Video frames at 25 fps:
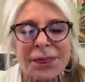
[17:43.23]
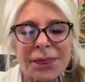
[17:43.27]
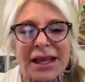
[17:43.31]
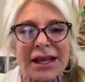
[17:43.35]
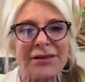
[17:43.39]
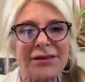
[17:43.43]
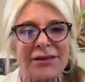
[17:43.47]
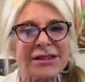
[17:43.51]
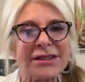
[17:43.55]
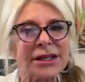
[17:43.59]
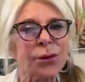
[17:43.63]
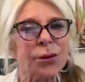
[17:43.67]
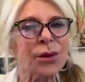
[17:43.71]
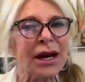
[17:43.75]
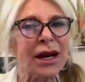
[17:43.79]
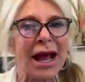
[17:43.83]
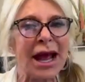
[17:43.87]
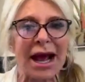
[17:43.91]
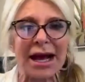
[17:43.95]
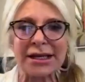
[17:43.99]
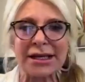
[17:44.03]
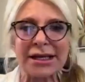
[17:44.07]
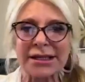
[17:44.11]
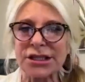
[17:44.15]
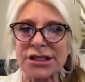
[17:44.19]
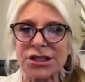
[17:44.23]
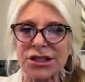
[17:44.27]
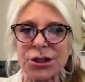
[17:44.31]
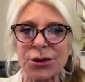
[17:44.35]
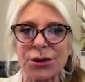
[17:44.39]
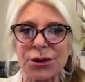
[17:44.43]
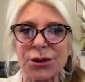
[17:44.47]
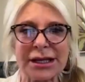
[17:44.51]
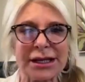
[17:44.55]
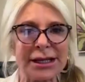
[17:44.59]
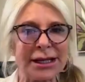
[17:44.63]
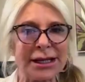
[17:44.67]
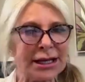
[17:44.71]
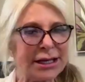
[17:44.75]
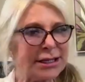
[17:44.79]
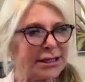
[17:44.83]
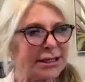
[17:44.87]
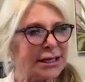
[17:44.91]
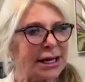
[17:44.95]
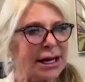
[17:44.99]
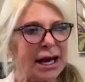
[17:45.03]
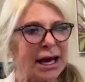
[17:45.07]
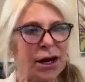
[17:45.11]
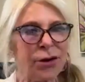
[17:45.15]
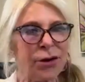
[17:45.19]
If someone has to do it and they
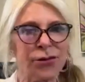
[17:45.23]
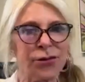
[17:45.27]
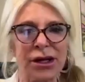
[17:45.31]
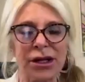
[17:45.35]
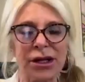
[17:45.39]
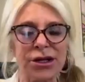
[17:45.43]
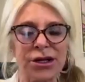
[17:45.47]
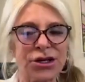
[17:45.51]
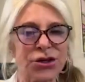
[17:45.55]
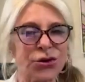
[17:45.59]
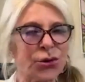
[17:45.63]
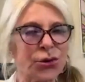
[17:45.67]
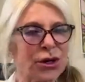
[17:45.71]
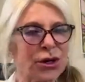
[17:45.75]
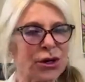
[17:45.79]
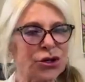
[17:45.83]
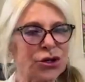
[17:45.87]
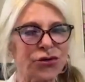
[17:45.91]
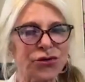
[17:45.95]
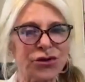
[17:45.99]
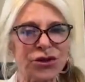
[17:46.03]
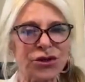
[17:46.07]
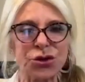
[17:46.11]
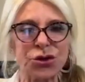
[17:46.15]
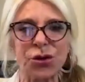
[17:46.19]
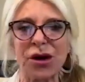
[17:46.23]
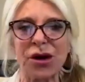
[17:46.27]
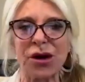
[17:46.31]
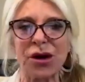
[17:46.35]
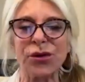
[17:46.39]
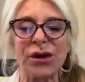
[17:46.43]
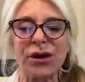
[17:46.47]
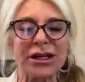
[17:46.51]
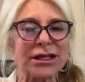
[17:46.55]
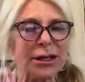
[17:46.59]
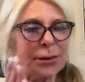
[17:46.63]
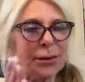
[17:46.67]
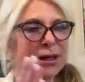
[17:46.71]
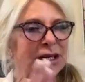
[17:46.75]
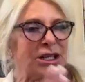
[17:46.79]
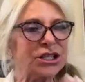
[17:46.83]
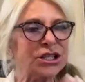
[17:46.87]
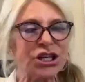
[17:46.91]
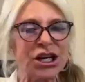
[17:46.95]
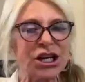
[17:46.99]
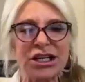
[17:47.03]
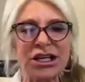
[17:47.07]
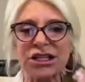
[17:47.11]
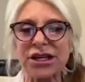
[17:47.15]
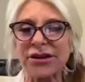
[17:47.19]
say, I really just want to do it for 12 weeks, I'm going to
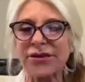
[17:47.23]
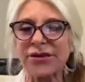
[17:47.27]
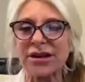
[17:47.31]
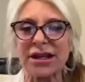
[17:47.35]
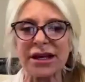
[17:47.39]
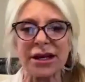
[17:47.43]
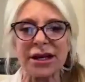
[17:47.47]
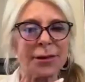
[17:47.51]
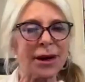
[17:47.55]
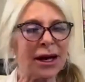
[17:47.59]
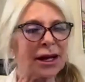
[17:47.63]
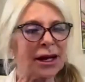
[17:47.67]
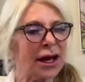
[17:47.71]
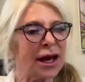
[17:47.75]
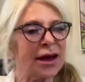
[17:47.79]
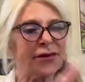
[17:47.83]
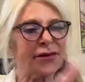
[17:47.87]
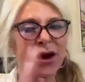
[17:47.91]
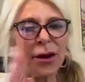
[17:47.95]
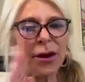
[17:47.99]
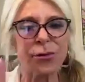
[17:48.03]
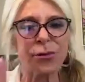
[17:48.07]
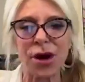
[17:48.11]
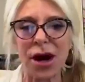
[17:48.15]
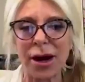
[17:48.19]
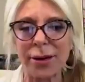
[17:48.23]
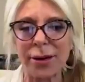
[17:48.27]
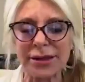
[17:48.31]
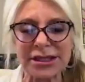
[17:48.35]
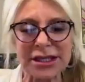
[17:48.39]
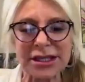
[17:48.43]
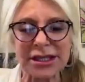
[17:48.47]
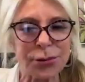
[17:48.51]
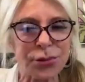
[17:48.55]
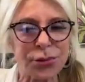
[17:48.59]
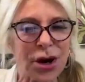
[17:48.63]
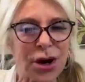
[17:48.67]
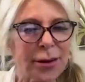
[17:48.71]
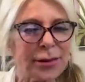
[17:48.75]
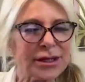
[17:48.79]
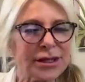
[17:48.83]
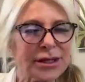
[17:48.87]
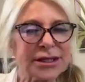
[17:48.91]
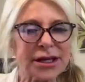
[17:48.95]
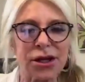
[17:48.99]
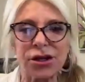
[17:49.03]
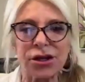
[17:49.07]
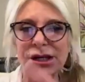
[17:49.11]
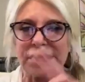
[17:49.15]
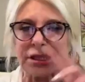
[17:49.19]
change everything in my life, I promise,
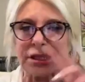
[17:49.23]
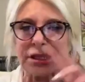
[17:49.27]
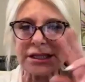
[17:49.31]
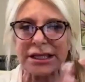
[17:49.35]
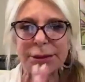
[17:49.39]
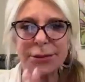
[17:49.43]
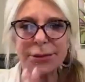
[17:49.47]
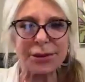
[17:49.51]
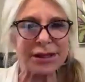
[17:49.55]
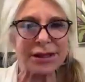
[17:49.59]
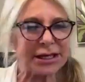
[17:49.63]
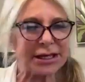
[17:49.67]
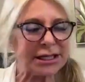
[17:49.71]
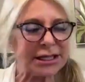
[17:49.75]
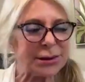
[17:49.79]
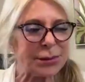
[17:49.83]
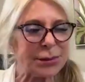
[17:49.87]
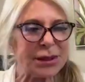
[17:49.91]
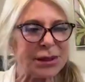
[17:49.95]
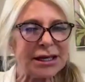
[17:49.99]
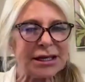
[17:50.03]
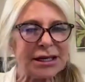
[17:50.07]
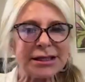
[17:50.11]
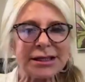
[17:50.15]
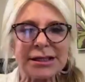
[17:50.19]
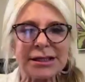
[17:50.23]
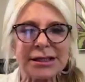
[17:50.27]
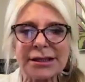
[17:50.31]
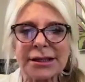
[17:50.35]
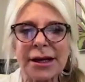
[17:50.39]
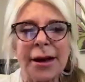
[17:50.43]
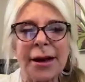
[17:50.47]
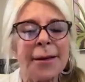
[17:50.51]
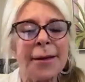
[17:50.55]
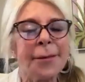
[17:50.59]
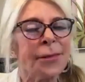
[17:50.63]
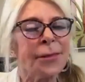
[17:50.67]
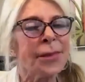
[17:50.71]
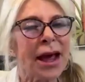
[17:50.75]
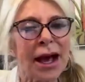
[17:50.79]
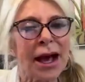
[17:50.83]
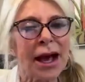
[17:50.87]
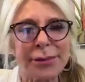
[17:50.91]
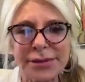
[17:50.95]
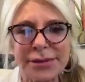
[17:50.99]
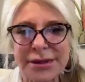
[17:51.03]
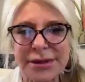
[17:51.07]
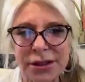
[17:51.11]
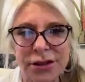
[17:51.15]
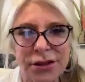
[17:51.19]
I'll look deep at these pieces.
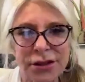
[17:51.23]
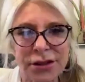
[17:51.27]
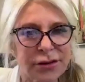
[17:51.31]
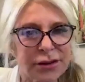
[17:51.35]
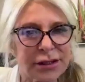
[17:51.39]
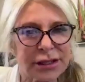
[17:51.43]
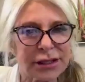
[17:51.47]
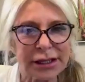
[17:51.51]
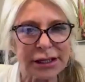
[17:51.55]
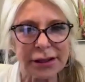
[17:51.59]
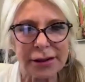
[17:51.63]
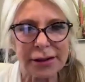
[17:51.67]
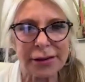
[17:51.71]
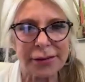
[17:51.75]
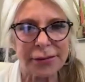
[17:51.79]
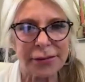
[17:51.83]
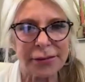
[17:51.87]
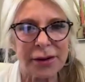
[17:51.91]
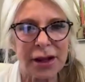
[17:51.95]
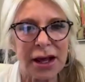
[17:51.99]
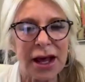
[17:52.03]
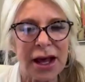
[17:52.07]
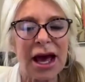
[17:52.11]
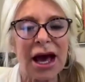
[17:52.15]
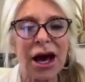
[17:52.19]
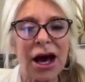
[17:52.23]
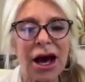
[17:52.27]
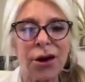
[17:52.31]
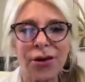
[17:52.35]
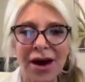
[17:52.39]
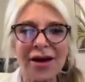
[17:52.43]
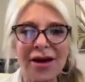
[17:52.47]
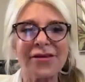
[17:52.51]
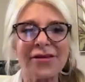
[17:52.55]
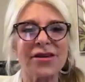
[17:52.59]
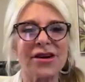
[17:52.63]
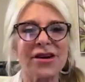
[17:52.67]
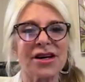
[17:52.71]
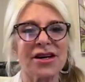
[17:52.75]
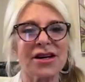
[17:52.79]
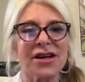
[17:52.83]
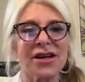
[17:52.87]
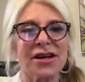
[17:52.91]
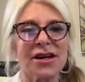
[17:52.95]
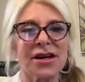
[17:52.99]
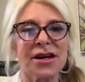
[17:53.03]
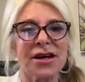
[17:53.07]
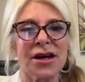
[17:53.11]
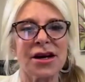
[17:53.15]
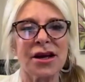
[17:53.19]
Absolutely.
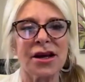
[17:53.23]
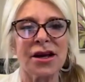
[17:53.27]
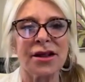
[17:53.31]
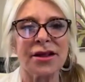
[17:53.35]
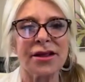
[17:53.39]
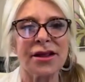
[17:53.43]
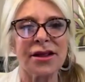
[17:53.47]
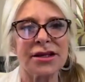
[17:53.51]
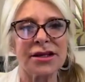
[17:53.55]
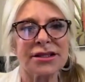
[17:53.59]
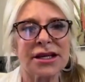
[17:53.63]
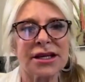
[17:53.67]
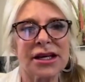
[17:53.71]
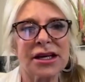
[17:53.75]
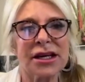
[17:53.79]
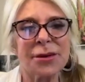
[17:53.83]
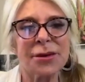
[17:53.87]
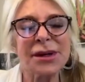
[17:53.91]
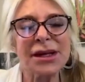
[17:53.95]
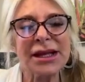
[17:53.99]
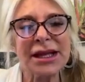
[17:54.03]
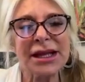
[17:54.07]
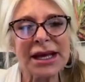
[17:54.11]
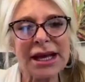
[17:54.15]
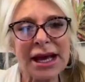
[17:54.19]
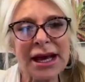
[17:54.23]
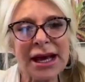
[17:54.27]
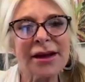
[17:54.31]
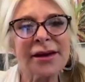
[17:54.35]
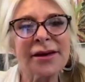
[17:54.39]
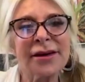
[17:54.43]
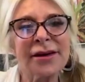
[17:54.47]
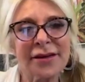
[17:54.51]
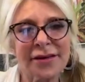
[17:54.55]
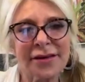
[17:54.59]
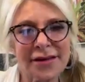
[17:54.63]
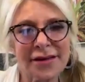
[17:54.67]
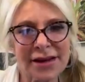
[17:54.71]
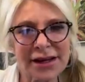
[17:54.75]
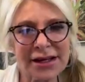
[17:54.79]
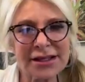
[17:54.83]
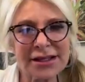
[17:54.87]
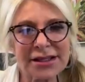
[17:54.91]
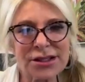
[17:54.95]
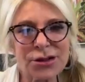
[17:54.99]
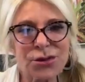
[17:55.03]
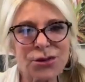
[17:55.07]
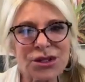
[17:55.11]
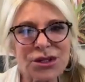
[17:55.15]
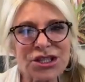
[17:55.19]
However, there's going to be the end of
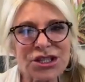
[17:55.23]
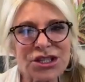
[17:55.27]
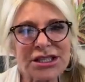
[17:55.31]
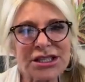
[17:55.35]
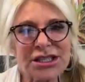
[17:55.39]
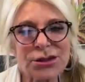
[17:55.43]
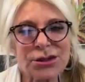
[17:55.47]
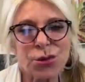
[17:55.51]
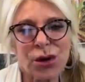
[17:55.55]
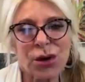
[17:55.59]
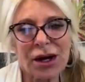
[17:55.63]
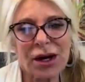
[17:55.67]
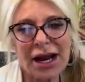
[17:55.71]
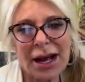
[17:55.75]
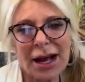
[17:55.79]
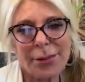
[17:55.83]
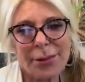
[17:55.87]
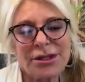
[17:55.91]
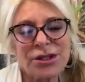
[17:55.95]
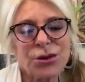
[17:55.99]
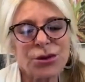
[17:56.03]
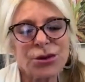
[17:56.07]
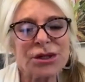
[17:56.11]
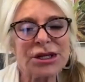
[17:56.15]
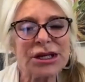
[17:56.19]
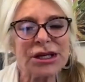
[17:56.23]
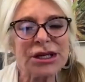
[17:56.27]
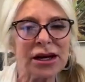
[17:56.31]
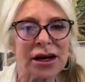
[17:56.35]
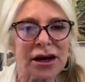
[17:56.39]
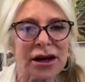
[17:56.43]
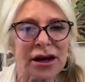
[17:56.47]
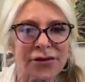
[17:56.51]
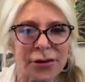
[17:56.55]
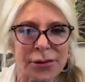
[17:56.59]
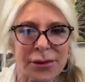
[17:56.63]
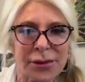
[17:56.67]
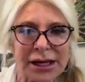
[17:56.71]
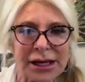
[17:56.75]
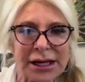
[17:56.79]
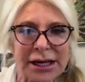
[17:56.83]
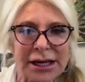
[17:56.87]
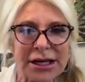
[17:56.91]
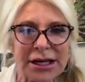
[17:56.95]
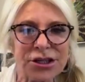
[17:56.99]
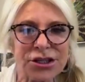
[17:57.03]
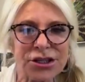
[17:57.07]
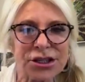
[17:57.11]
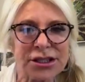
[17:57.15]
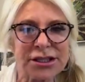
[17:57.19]
this, which is what happens when you get off the
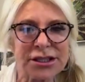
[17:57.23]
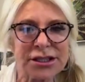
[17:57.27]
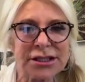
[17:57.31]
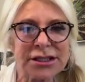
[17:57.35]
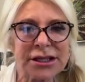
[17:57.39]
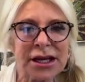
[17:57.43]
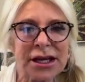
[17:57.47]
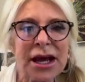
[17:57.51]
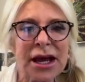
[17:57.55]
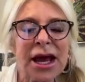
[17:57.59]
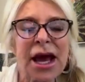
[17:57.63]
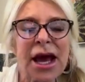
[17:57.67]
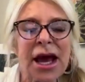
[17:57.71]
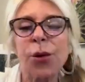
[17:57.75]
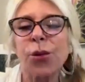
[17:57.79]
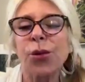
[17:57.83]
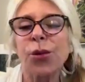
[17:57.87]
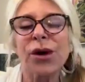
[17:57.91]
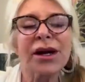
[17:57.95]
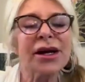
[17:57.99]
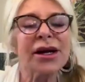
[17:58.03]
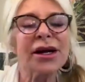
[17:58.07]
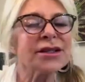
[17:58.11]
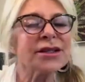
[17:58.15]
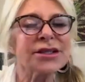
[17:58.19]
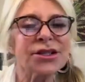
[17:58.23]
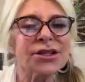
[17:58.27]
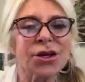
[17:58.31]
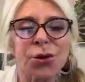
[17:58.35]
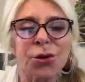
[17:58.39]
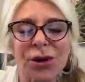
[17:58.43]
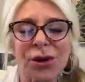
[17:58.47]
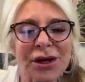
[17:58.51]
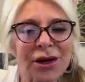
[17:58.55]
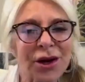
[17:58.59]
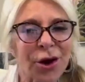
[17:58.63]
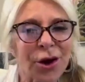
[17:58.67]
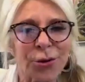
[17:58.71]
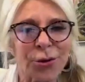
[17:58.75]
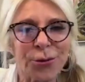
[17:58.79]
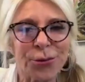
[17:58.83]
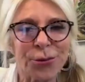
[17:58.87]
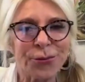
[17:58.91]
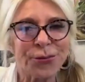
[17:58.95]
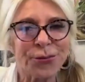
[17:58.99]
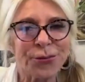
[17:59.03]
medications. And what else don't we know?